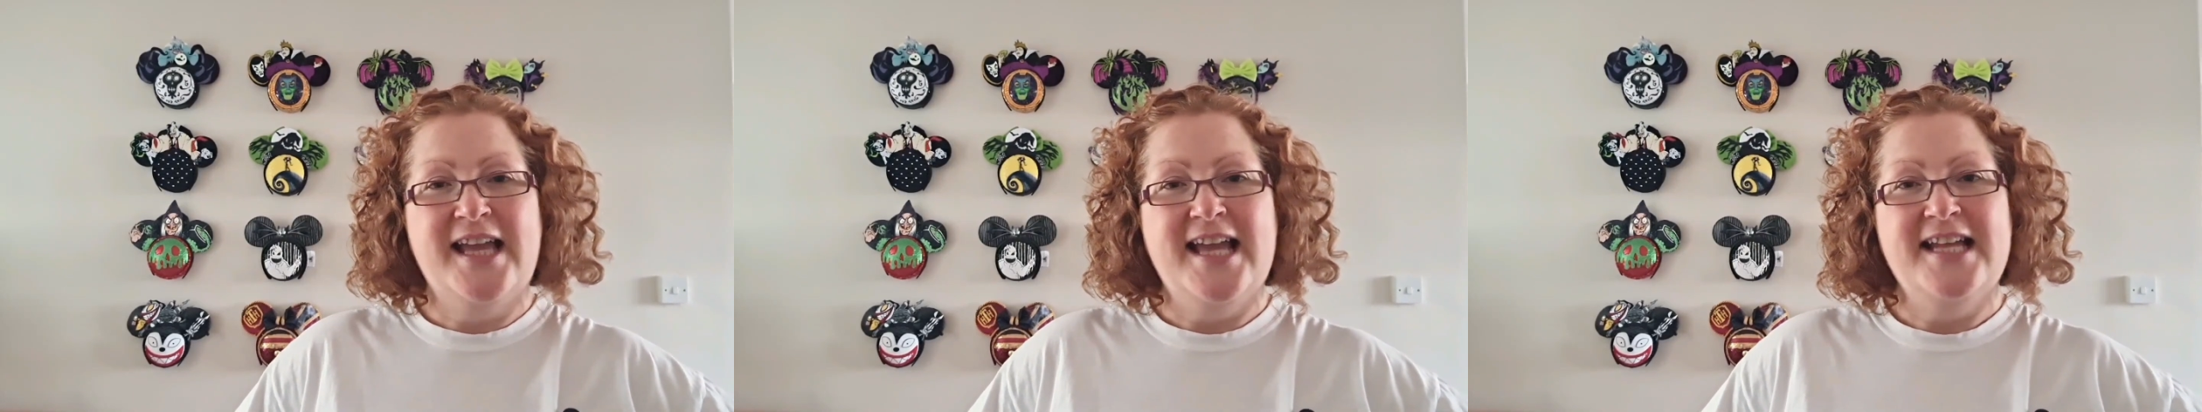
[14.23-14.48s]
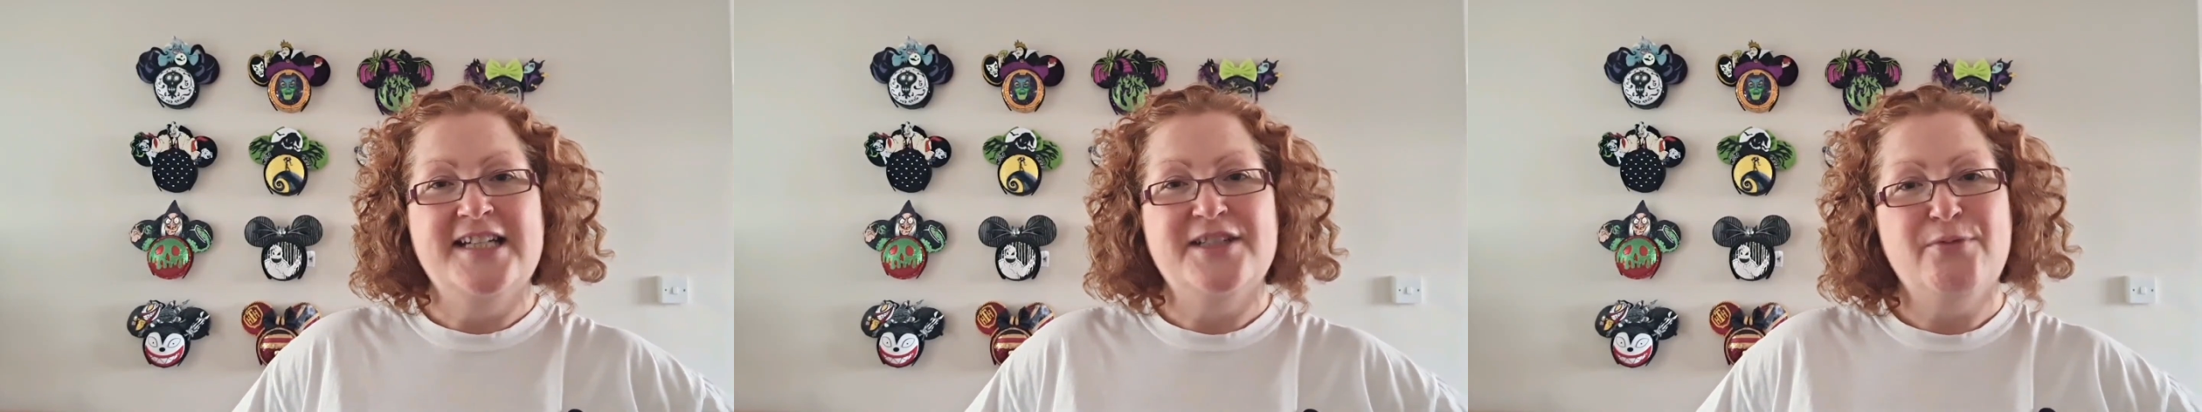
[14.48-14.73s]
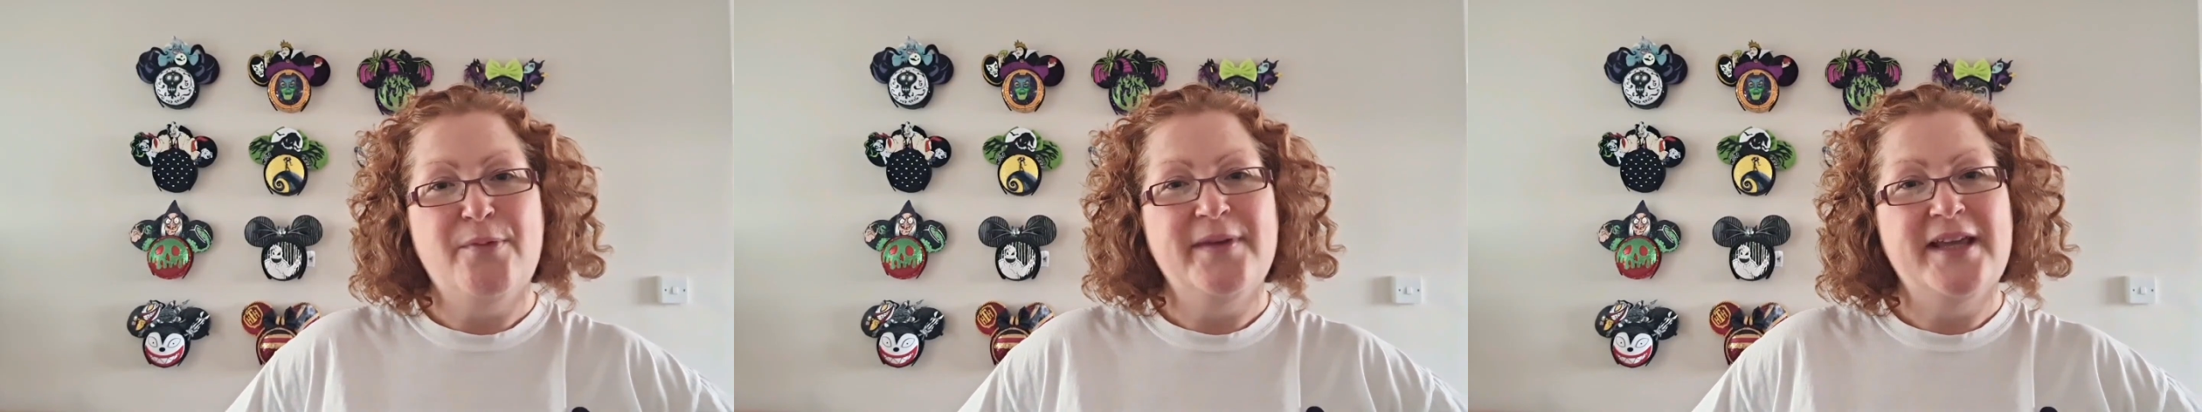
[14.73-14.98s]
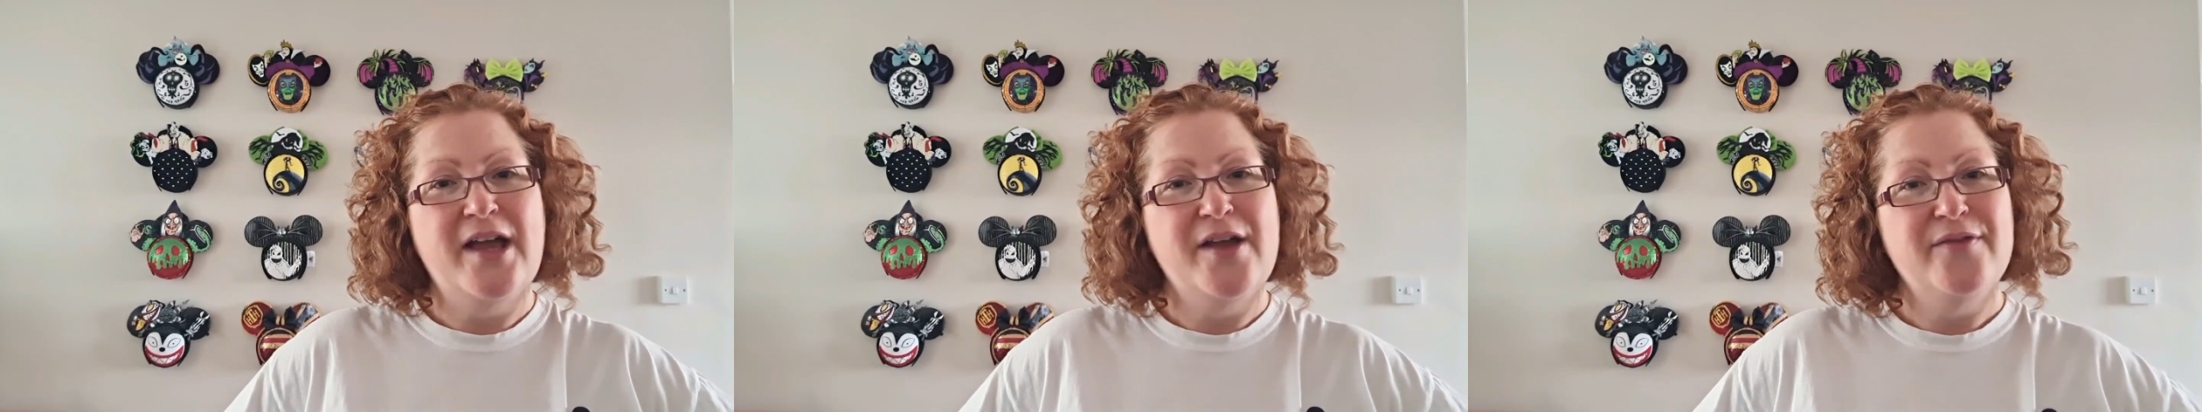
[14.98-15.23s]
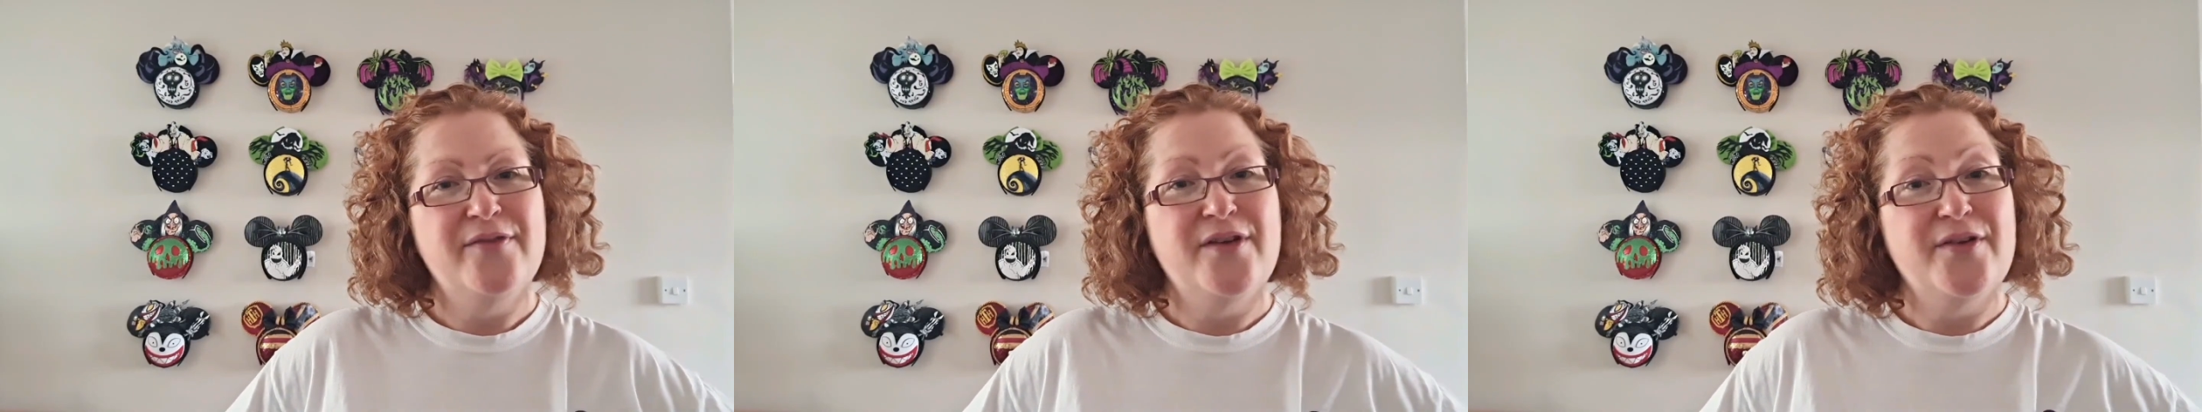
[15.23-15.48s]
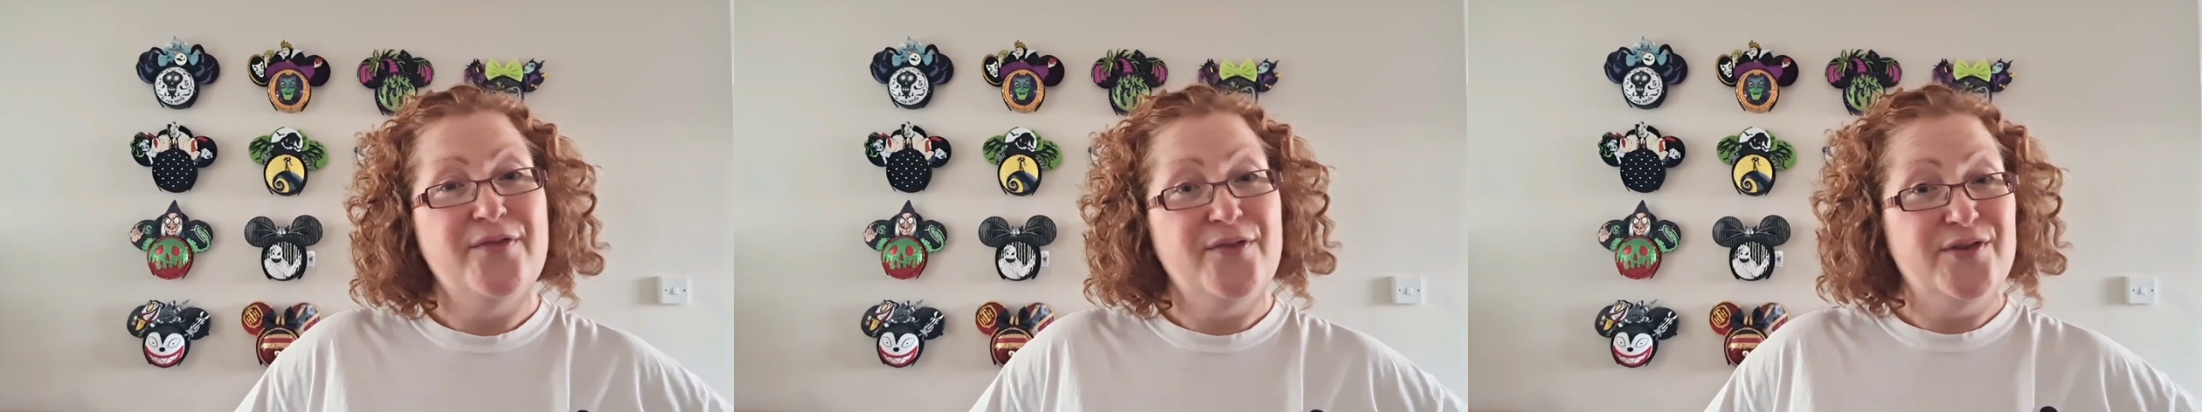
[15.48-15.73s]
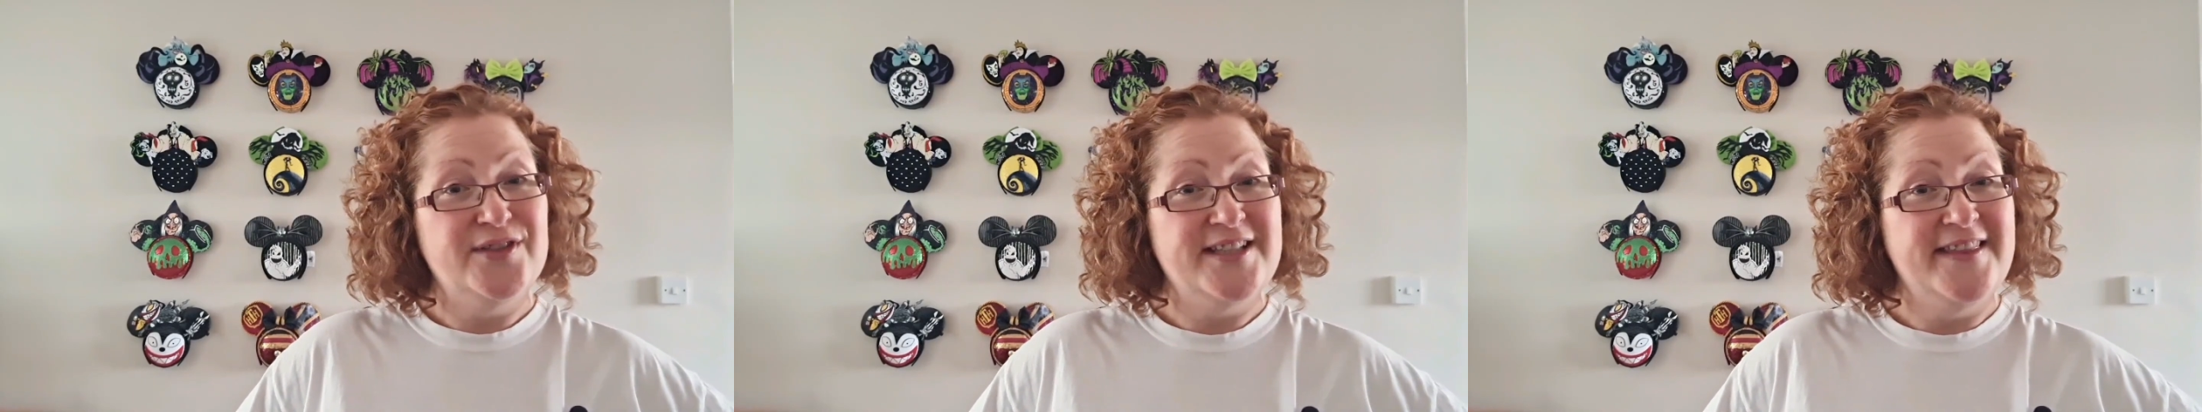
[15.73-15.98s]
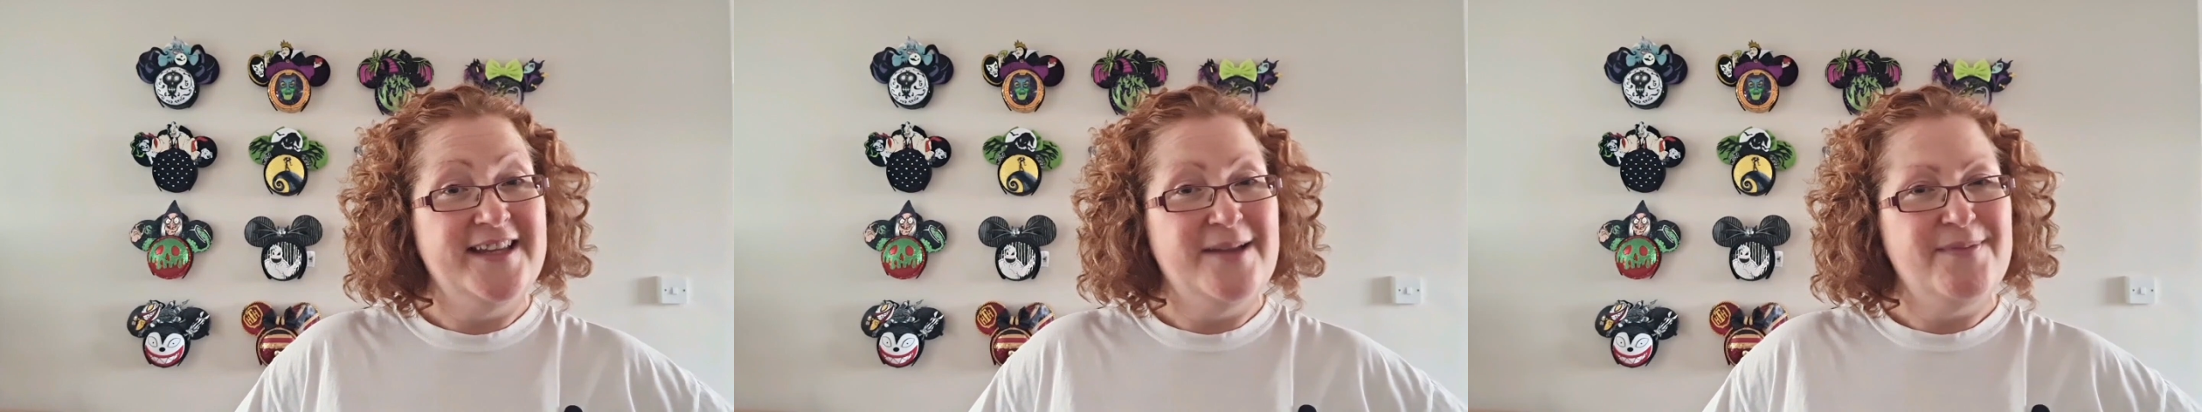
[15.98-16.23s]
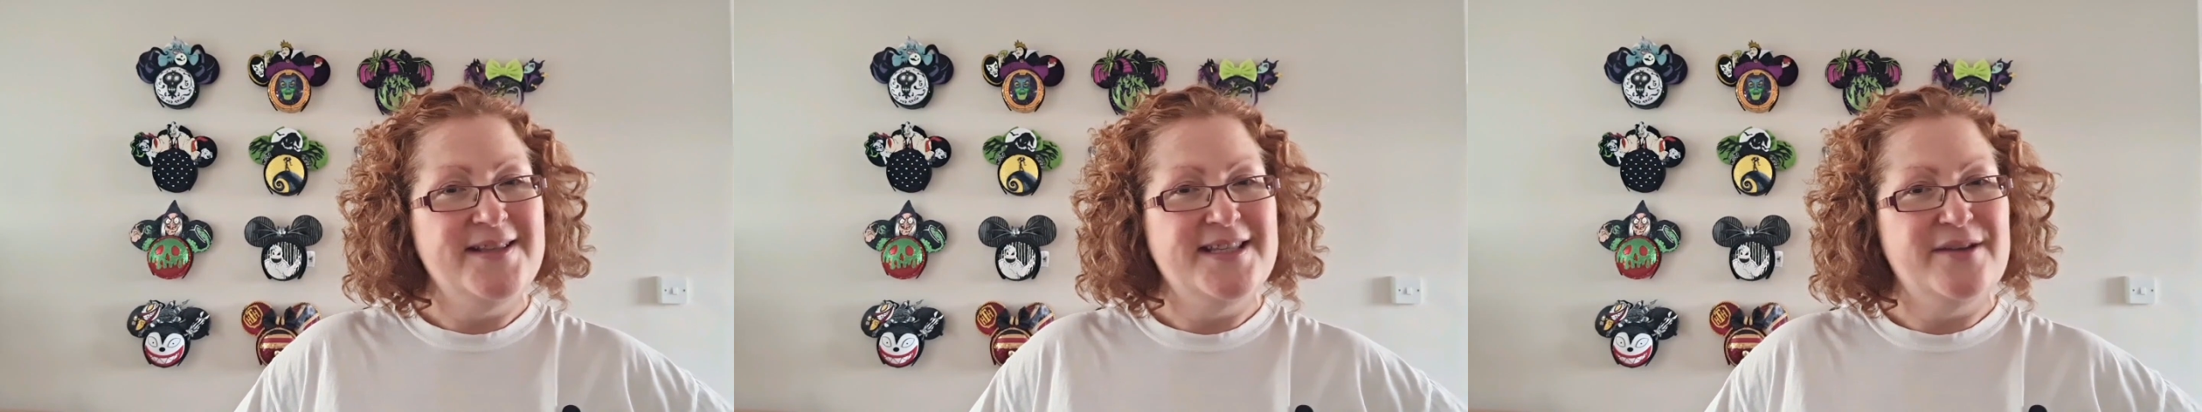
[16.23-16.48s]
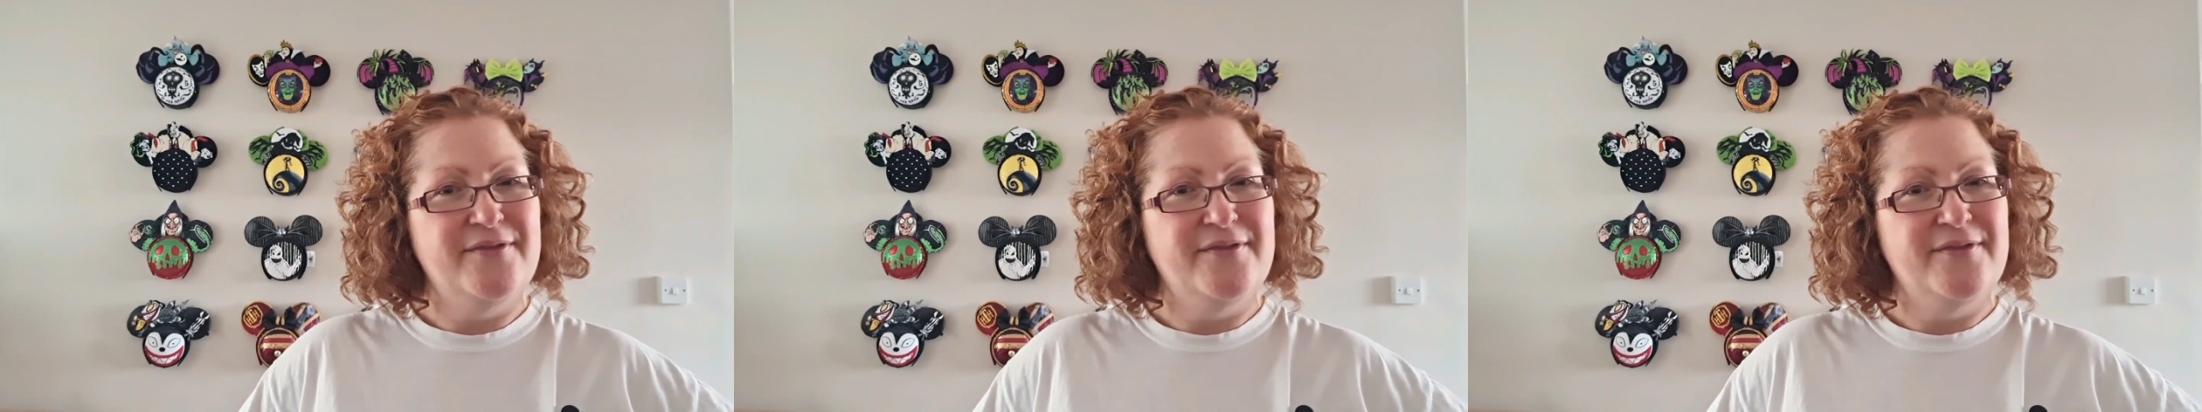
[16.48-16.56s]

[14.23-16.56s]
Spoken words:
and swapping it over for something a bit